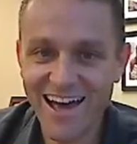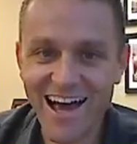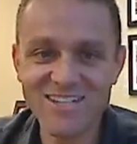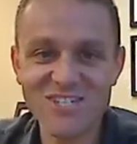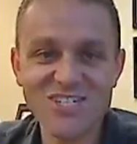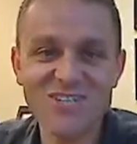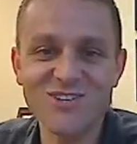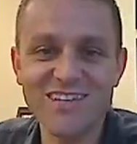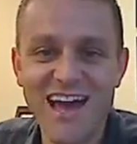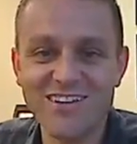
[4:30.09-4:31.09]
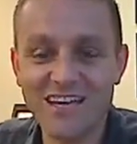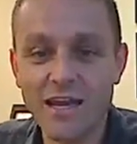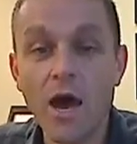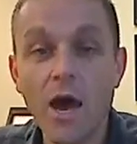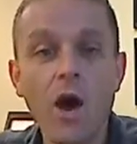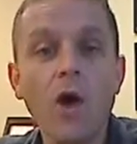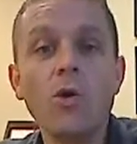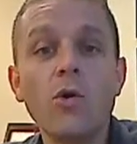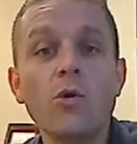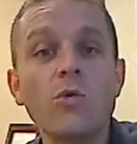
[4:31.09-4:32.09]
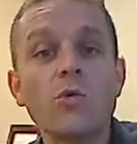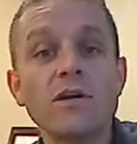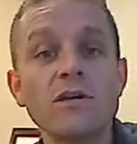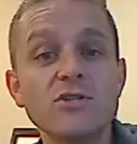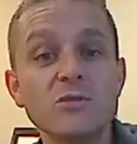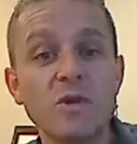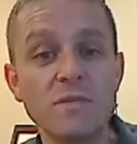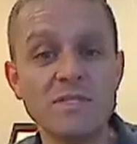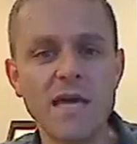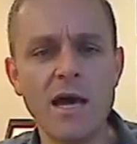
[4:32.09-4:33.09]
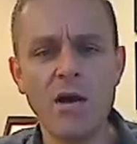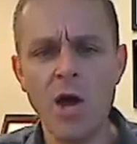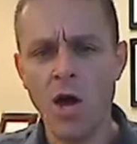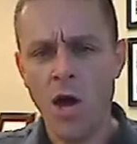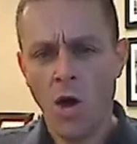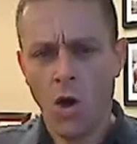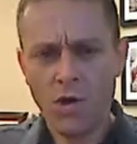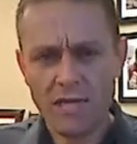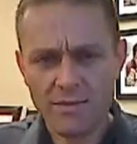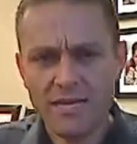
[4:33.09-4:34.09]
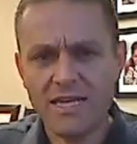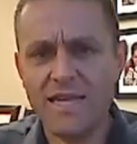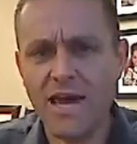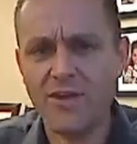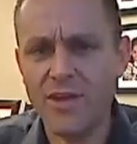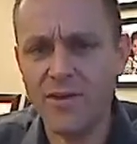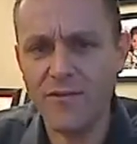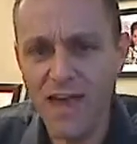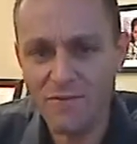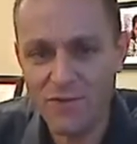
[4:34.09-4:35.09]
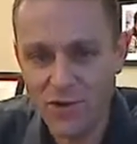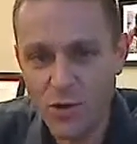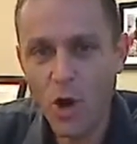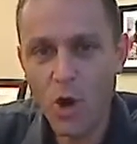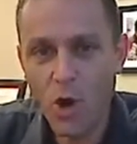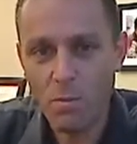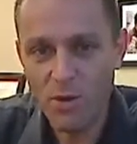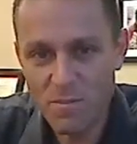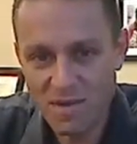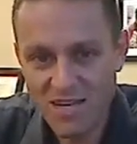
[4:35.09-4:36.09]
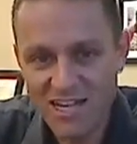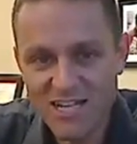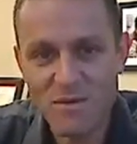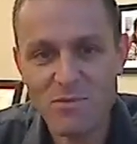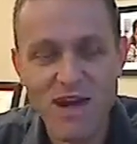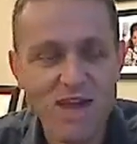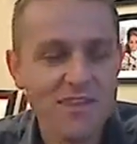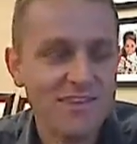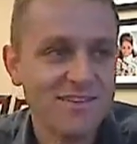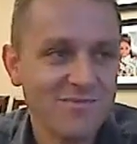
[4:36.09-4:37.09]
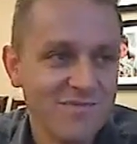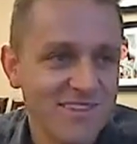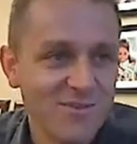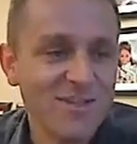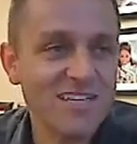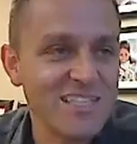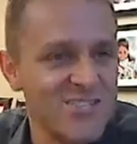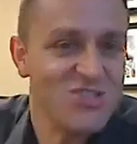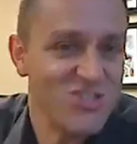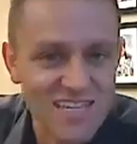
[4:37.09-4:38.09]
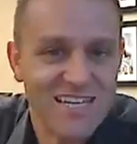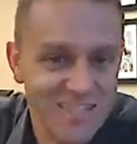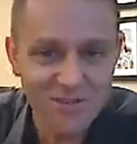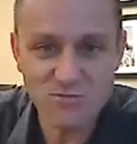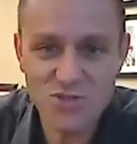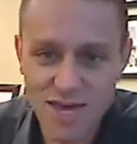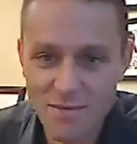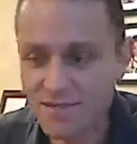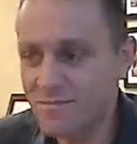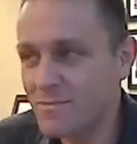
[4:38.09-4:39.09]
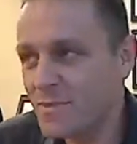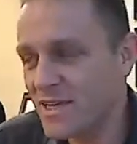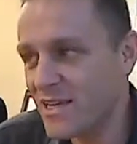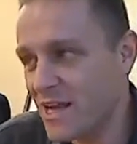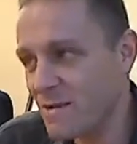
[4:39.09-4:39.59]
I just slow down like, oh, we're going to do burpees now? Okay, let me get down there for that first burpee and catch my breath. Well, at least it's just like, jamming. But